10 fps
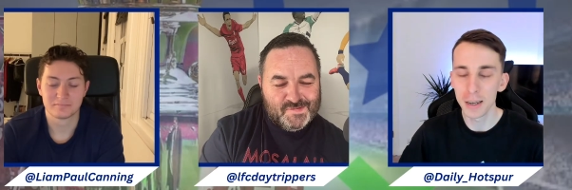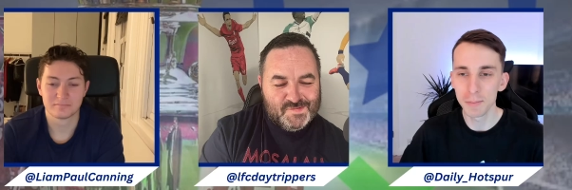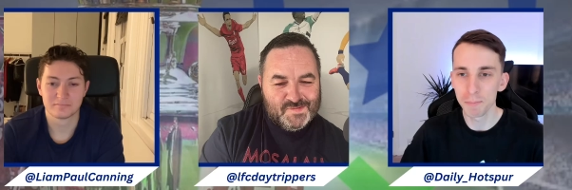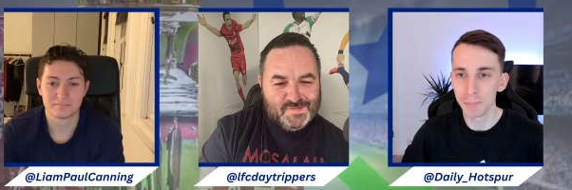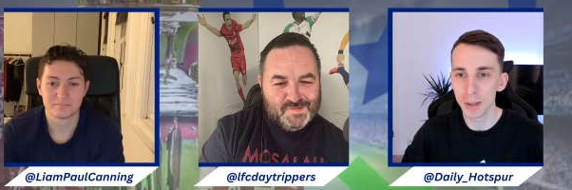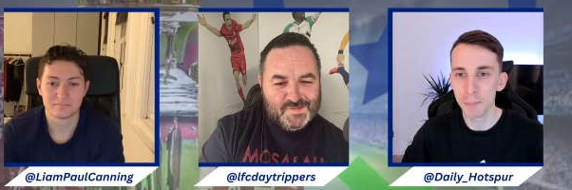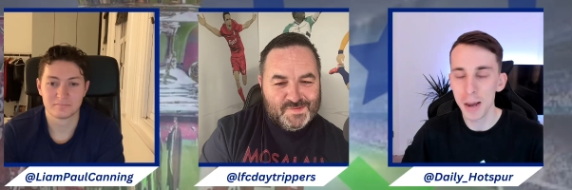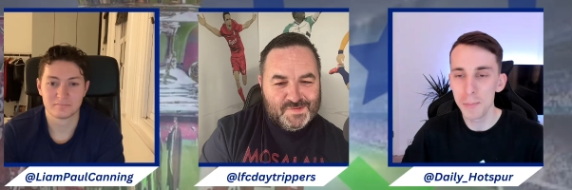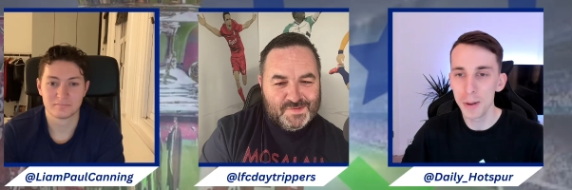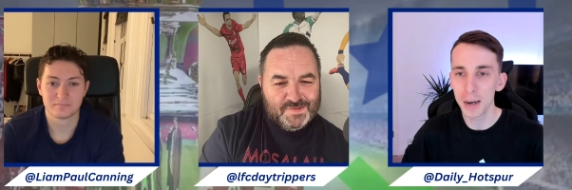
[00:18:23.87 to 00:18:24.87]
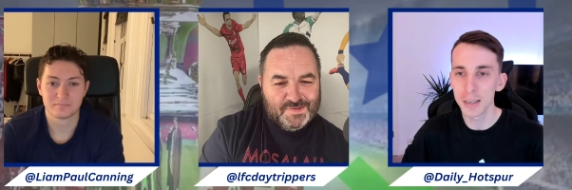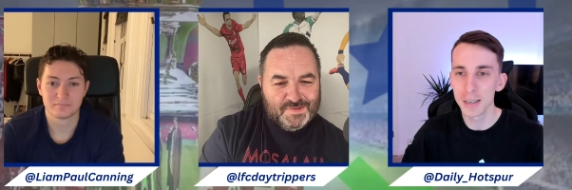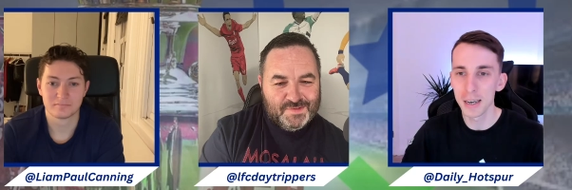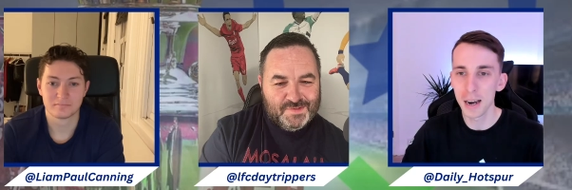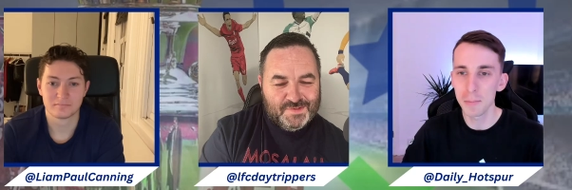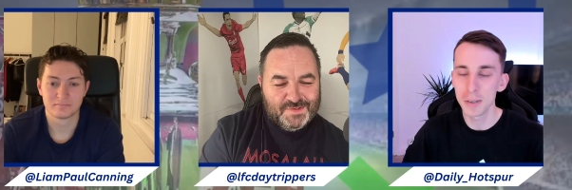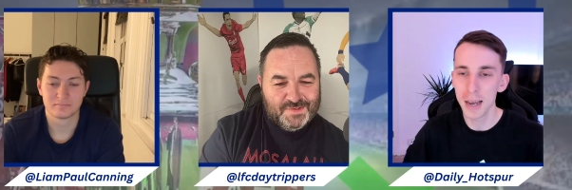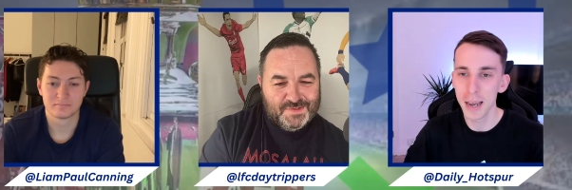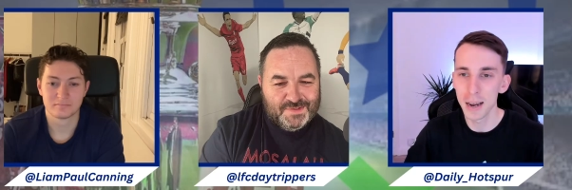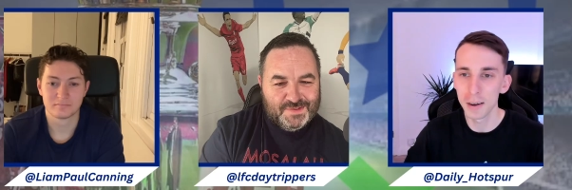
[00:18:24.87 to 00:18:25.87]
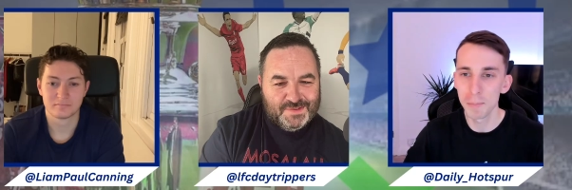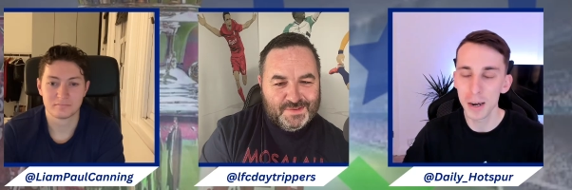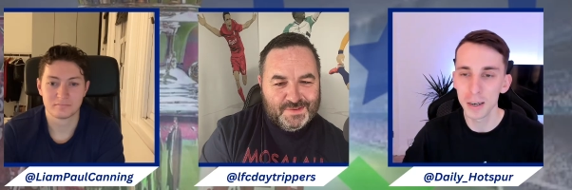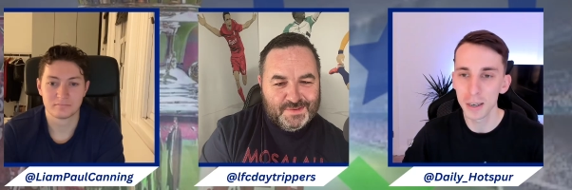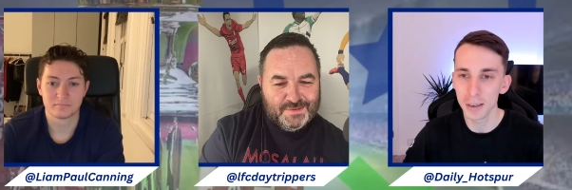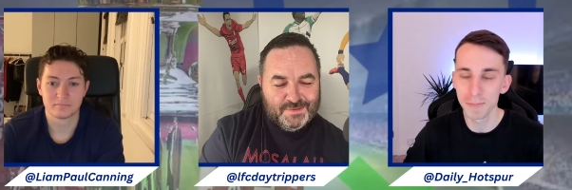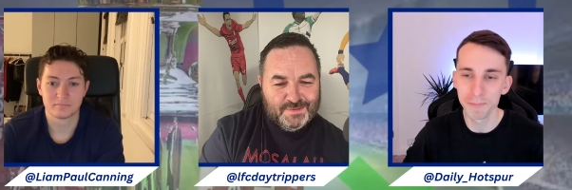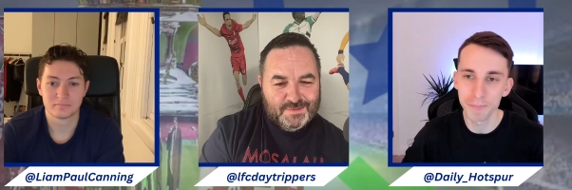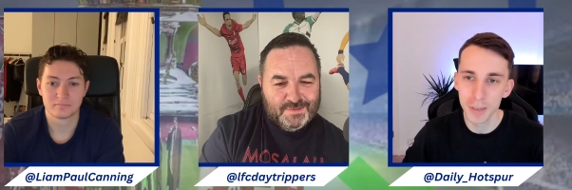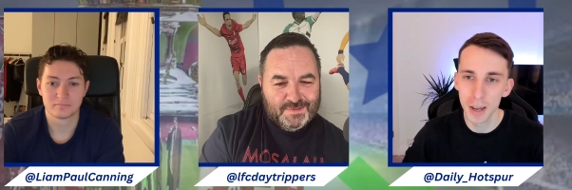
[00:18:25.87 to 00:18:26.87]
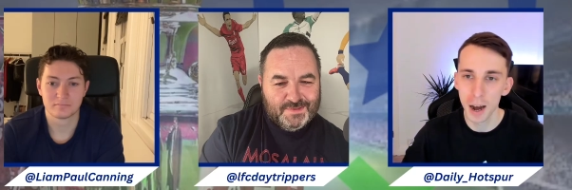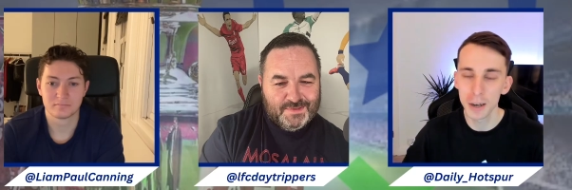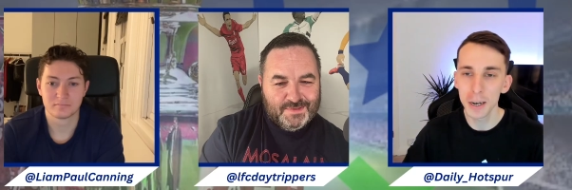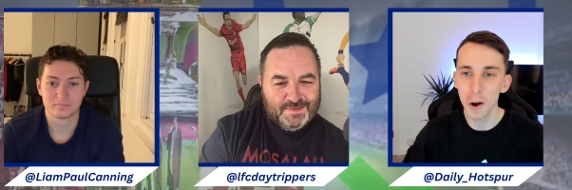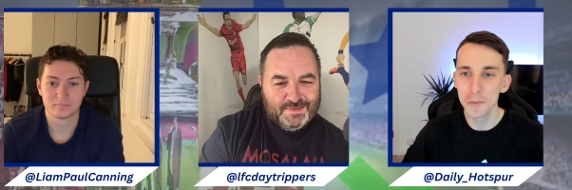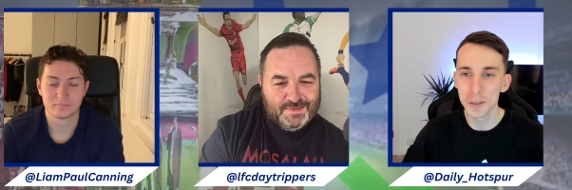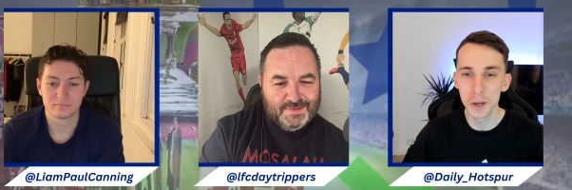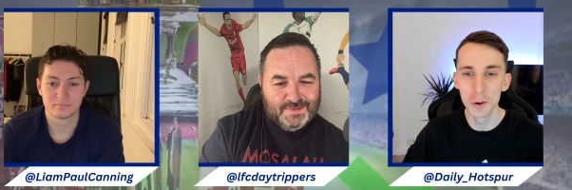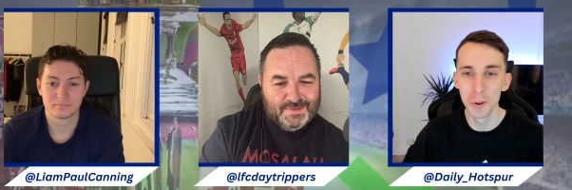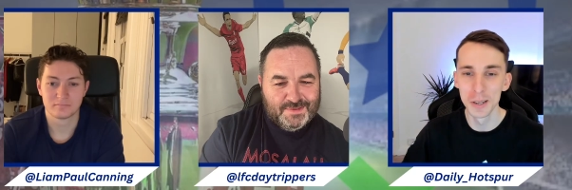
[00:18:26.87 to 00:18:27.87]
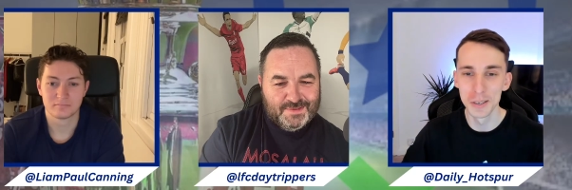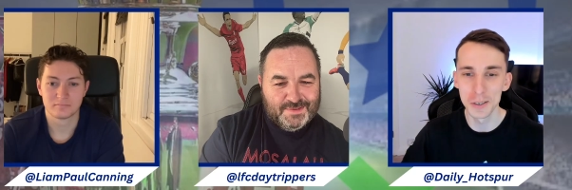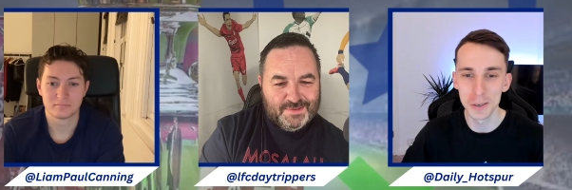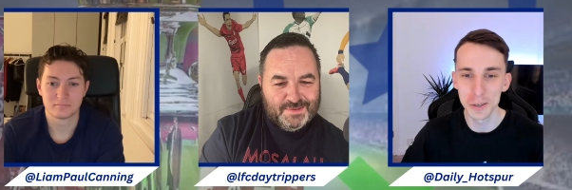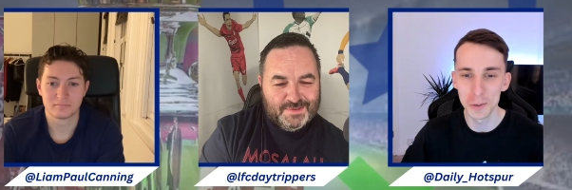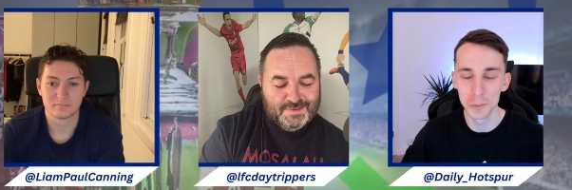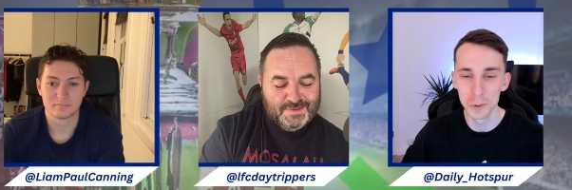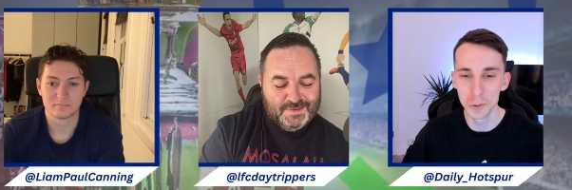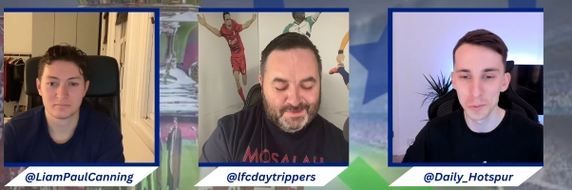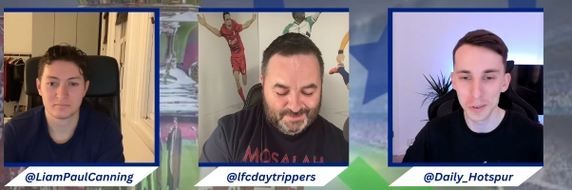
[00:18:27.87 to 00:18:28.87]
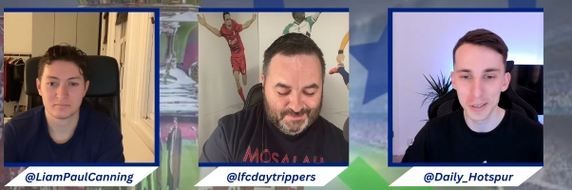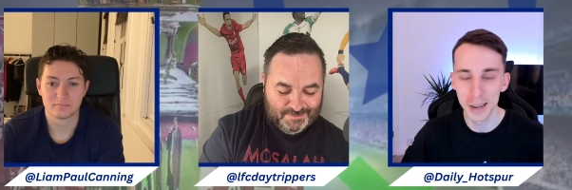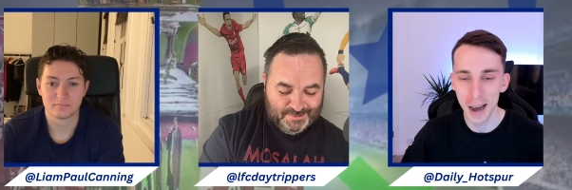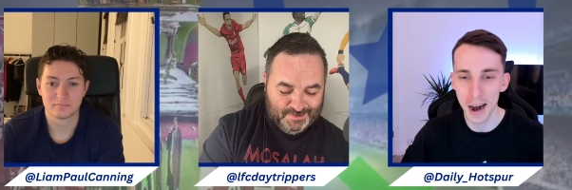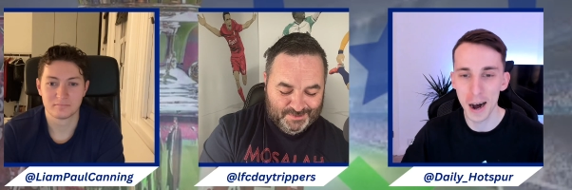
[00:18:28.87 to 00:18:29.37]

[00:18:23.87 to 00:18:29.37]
Speaker 1: win. I, maybe I can see an upset here. I might. I'm going to go for two one to to Wolves.